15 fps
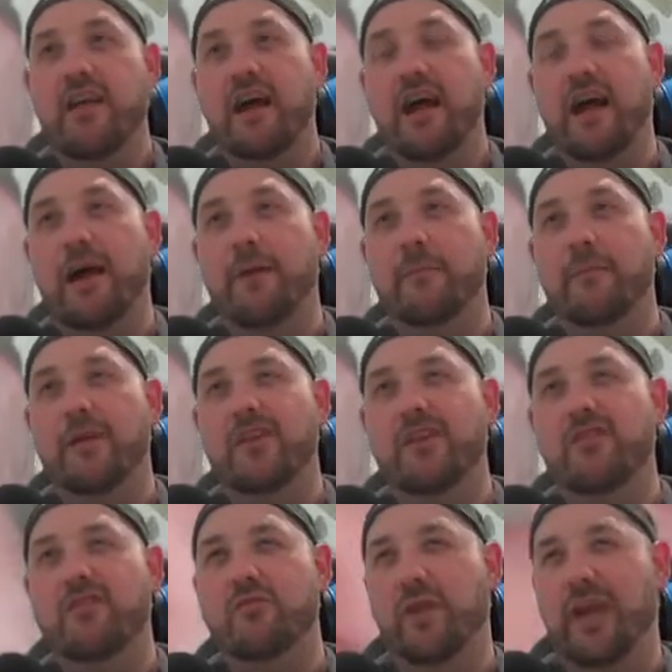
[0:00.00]
Um,
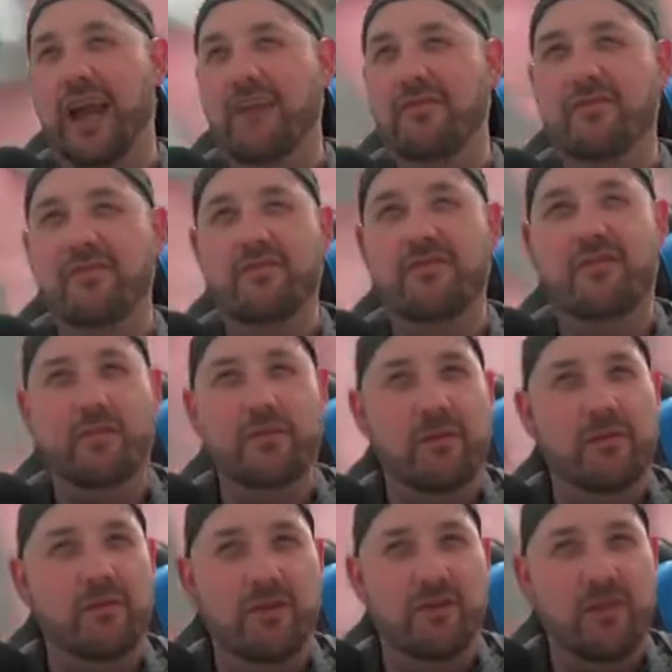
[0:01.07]
we have,
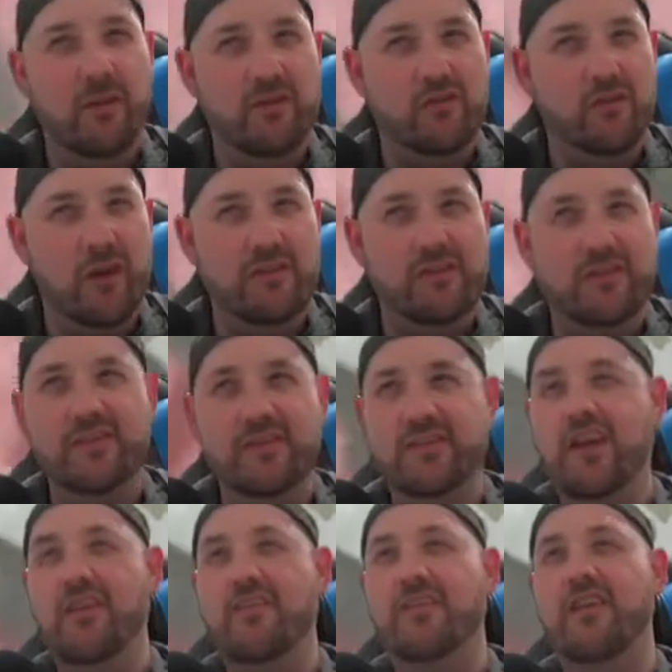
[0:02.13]
sometimes we have a lot of treasure just
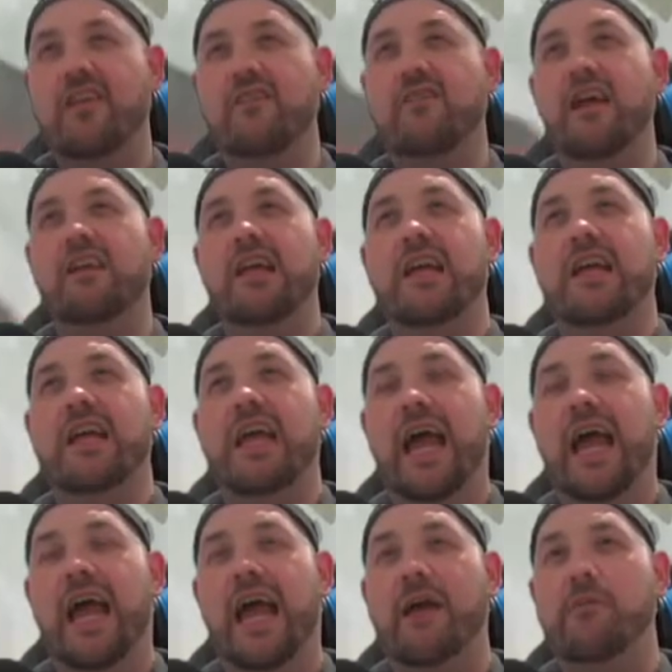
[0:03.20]
kind of sitting around,
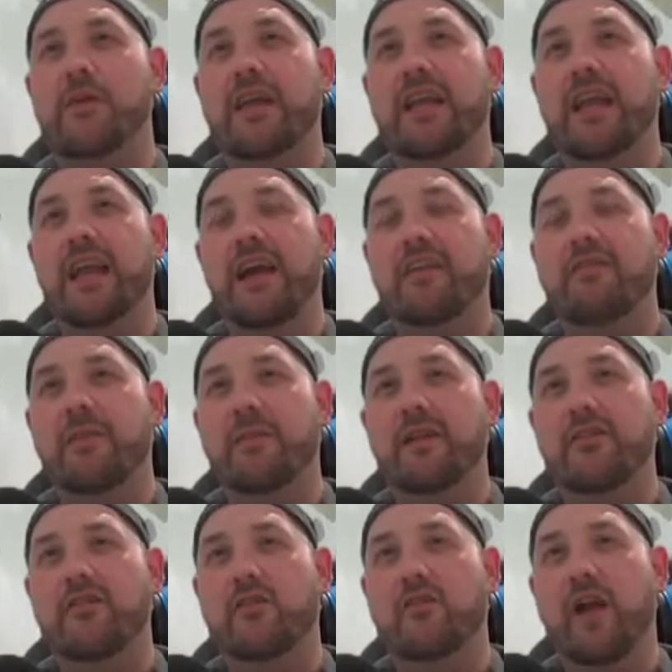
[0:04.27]
and we can have something
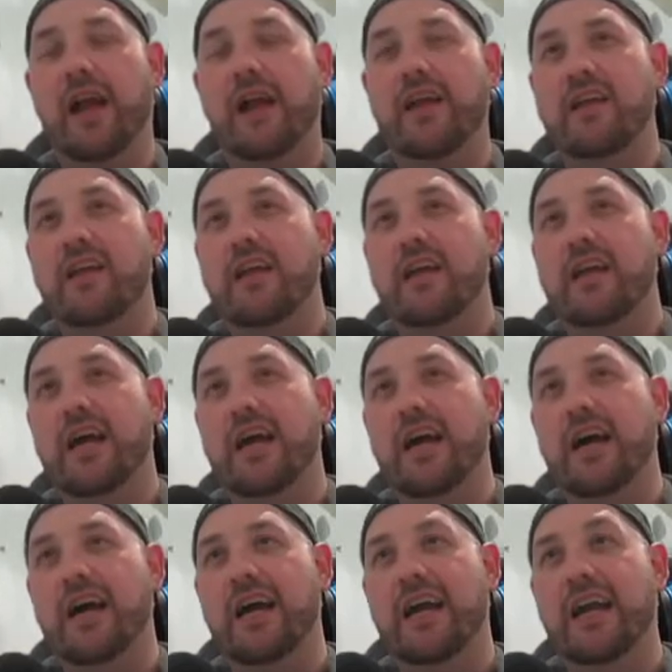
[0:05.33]
to crack it.
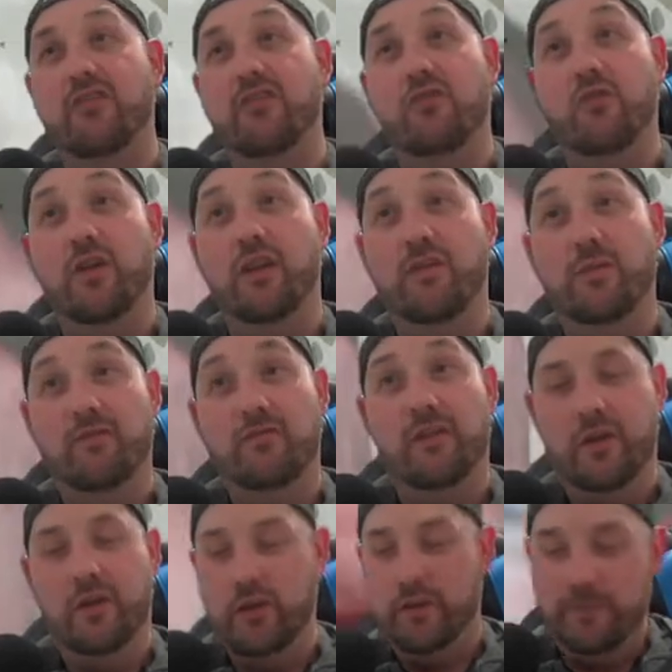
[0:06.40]
Uh, Extort has been
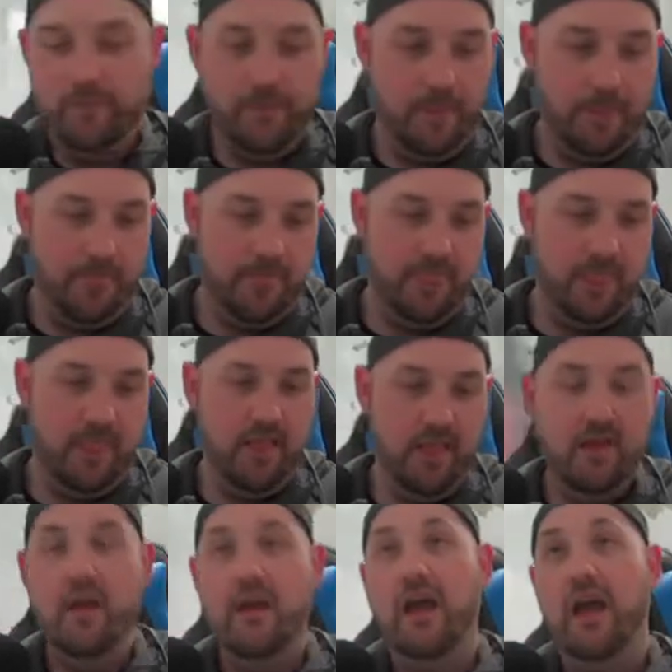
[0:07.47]
really good.
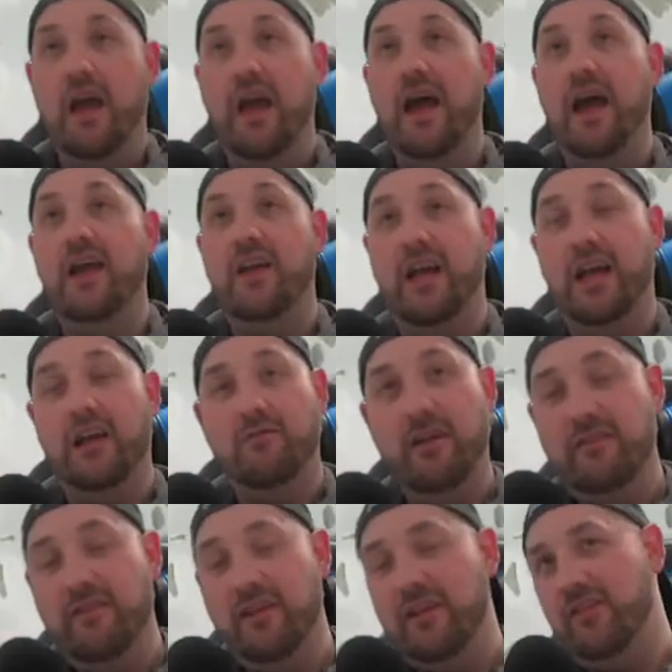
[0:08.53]
Uh, Nakana
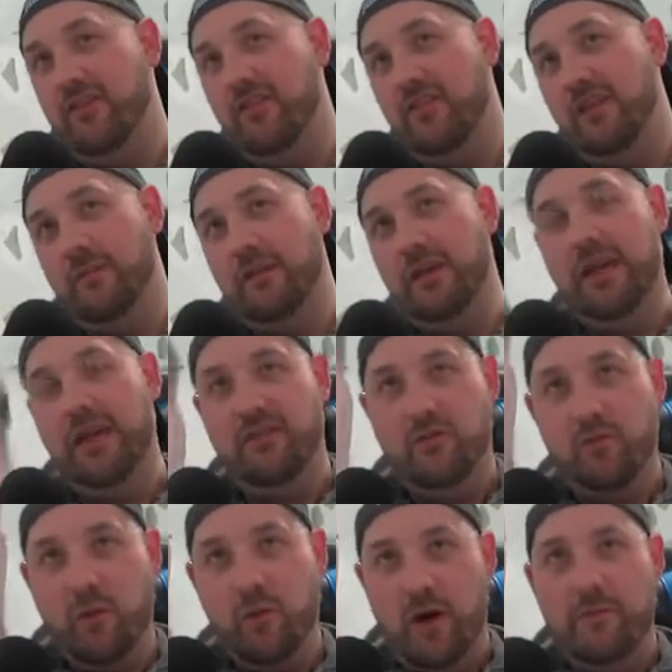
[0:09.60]
Revenant, just doubling our
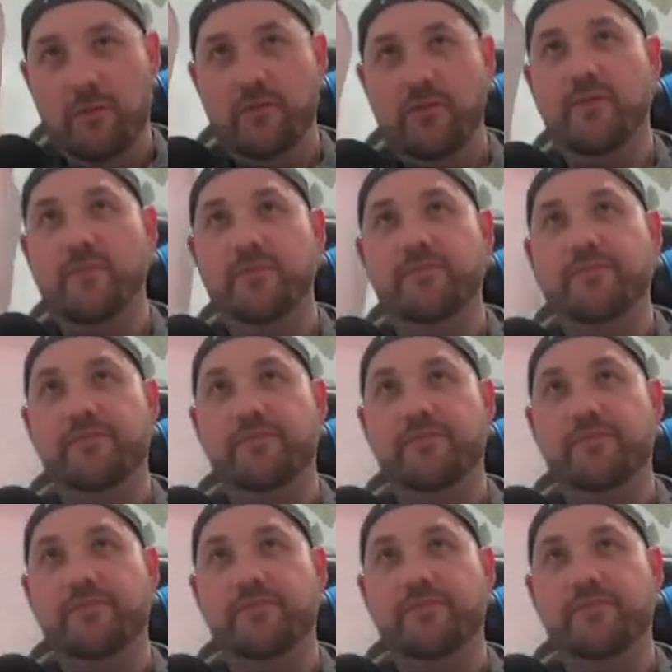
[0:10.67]
swamps.